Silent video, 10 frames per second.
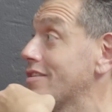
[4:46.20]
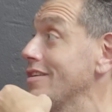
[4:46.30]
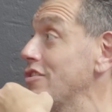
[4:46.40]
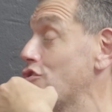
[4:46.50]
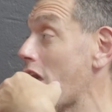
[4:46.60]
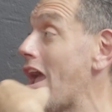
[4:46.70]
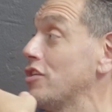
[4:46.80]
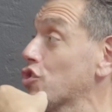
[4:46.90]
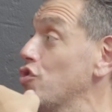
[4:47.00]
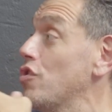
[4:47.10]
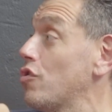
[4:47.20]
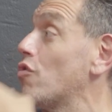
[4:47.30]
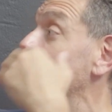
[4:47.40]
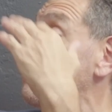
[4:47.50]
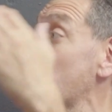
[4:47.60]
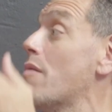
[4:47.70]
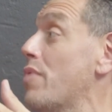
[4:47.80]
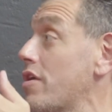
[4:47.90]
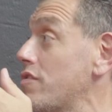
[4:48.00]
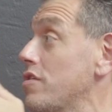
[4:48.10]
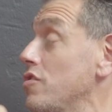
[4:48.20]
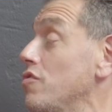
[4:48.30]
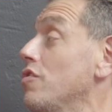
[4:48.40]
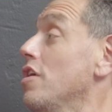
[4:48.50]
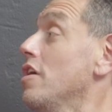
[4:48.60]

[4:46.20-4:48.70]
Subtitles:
either as good or if not better than you,